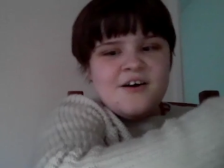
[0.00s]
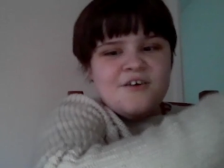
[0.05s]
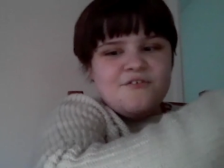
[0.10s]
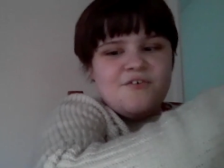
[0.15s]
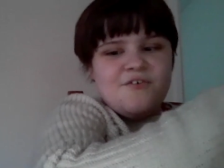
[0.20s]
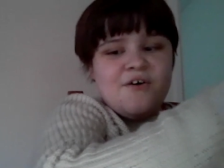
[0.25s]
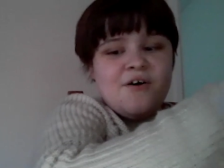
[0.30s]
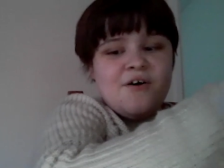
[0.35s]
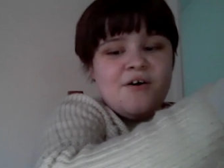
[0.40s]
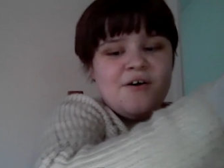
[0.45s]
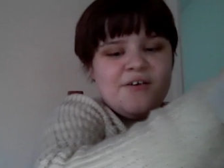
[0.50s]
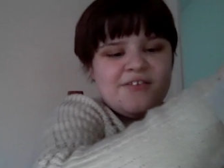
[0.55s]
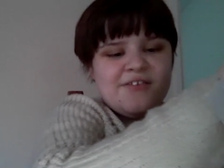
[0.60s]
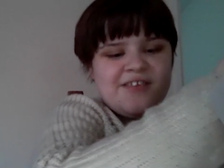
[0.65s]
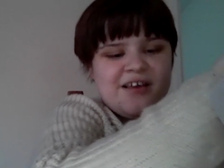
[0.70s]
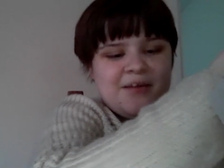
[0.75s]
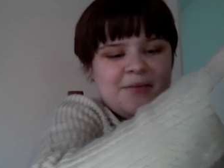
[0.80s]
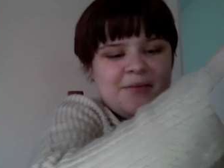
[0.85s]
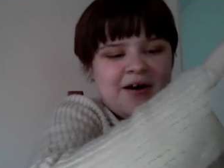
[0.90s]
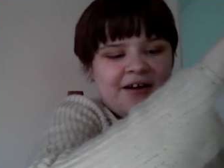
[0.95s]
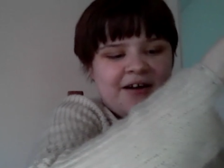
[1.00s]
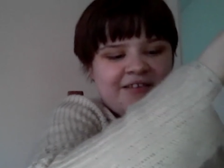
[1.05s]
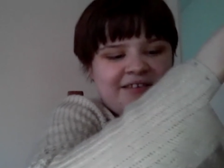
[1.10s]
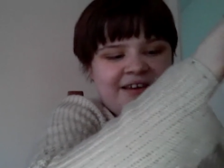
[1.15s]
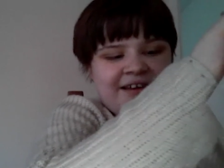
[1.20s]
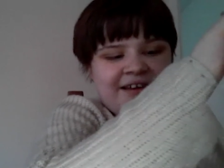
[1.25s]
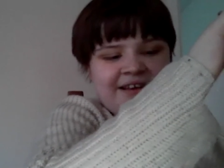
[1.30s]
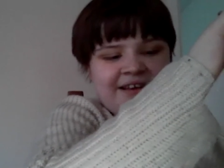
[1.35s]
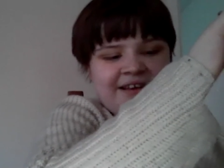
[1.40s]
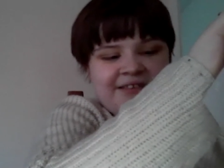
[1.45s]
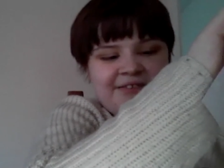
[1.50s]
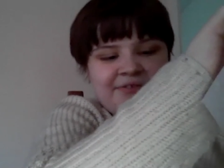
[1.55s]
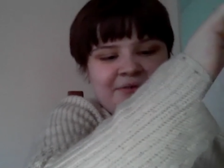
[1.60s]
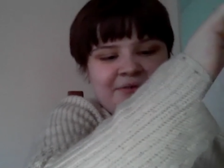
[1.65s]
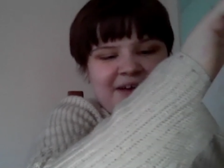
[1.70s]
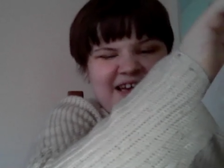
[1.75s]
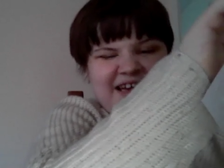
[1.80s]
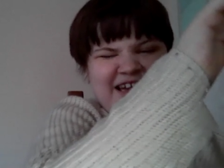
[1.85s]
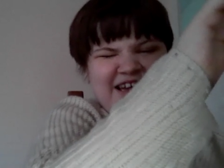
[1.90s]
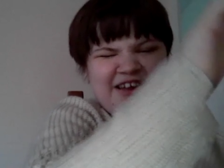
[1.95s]
Four cinema tickets,
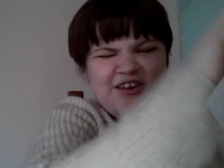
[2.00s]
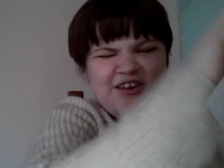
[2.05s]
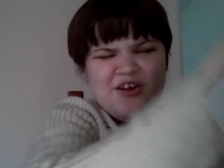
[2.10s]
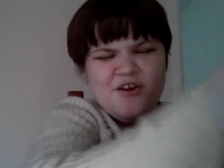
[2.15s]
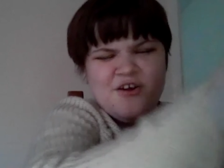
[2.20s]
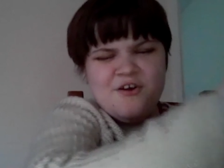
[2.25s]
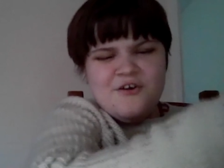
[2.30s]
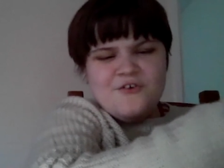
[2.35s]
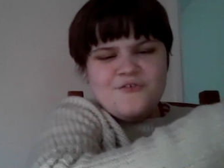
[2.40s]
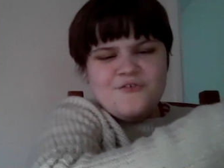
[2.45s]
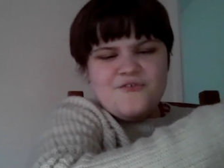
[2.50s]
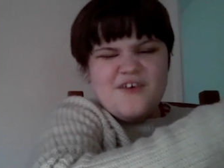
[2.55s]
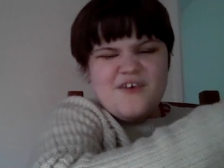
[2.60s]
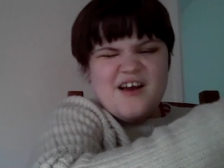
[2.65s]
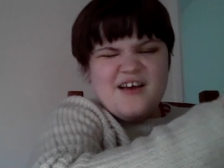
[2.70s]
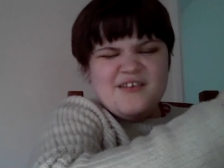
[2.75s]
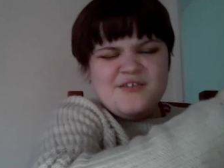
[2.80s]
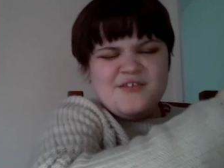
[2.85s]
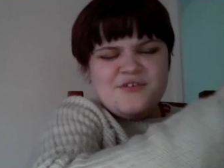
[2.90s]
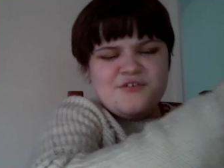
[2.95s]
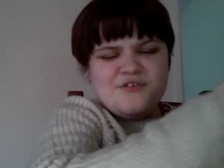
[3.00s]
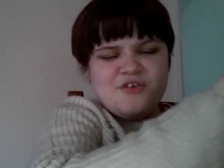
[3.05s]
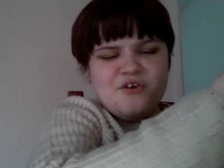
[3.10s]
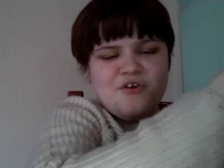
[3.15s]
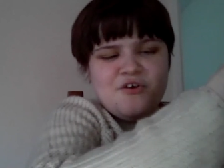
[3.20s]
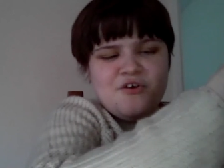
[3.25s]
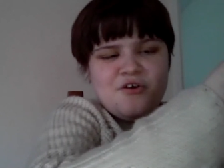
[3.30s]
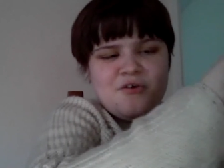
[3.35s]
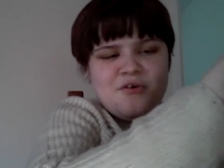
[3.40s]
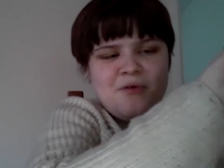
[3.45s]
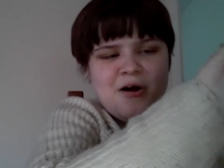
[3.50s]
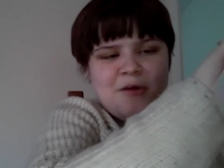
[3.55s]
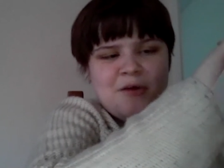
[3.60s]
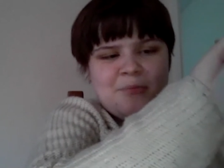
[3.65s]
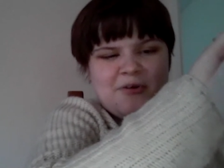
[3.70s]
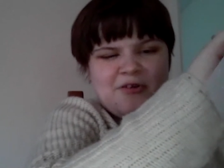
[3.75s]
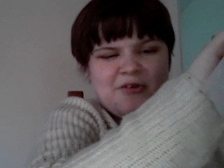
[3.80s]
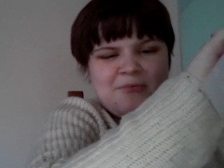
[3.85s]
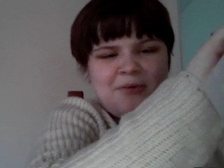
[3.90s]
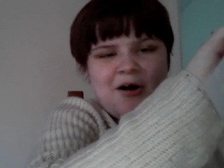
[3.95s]
three new friends, two
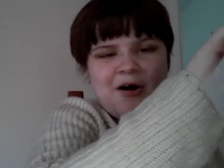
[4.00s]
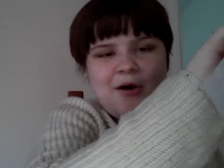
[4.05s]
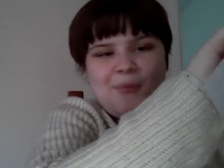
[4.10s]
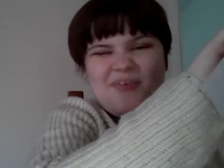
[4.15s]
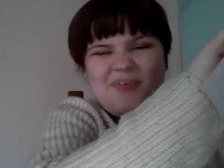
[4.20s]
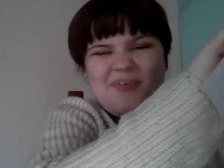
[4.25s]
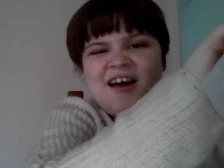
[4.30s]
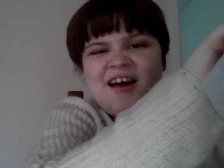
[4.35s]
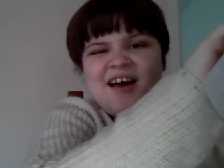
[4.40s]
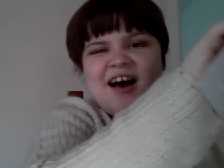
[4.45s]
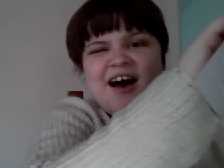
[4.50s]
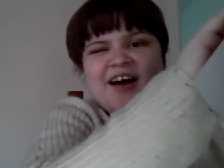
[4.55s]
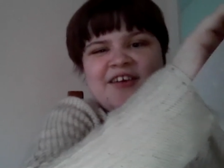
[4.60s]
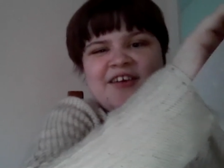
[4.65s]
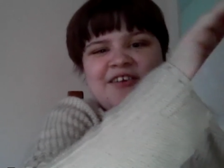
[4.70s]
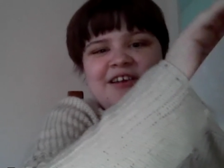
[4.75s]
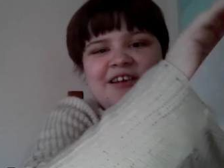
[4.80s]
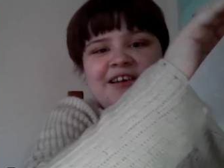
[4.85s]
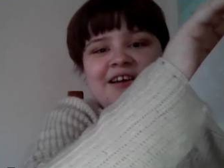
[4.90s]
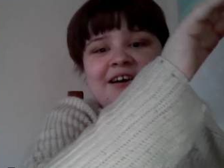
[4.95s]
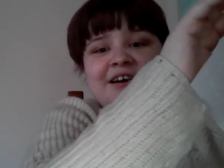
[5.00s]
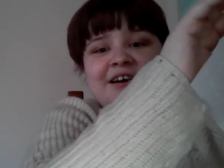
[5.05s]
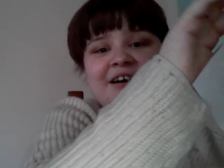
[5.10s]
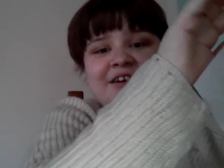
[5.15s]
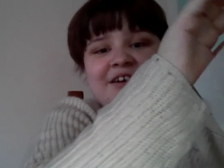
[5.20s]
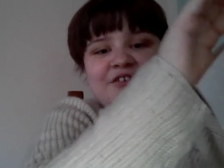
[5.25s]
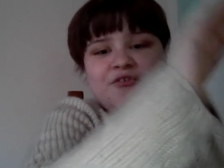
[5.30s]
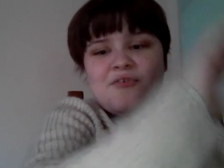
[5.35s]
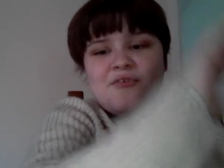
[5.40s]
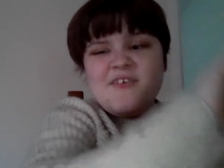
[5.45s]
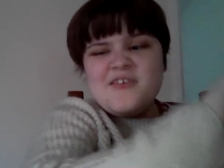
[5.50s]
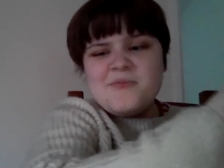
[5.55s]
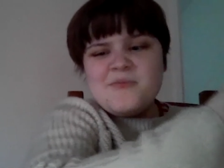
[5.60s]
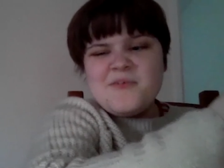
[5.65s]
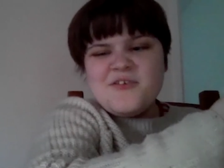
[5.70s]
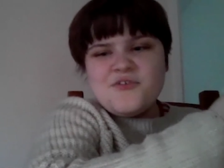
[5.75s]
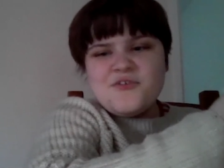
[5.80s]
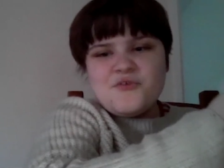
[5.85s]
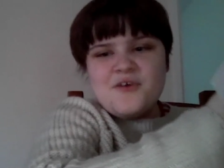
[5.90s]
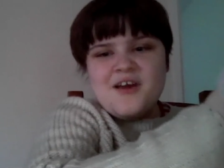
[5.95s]
open pubs, and a large
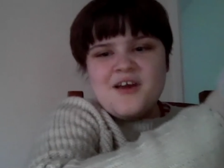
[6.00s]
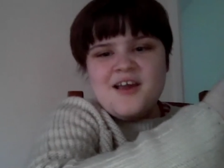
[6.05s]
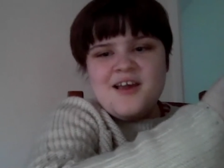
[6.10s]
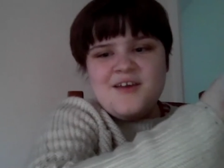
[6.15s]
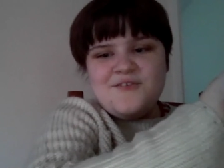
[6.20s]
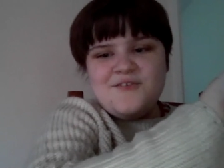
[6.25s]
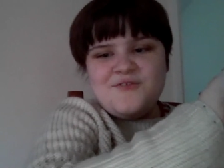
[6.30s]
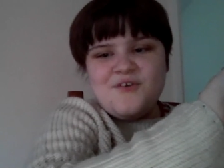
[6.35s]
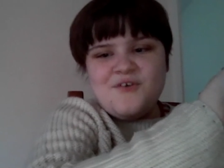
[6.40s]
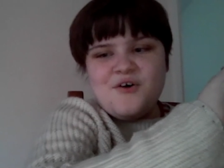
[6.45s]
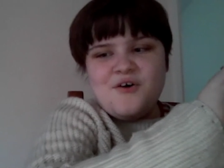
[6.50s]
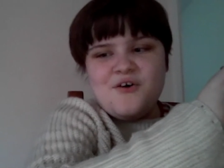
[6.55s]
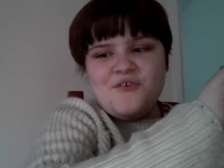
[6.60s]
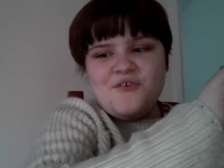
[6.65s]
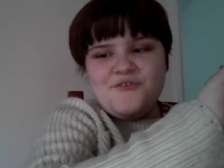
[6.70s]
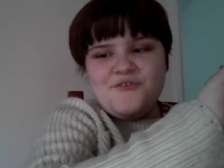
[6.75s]
Christmas tree for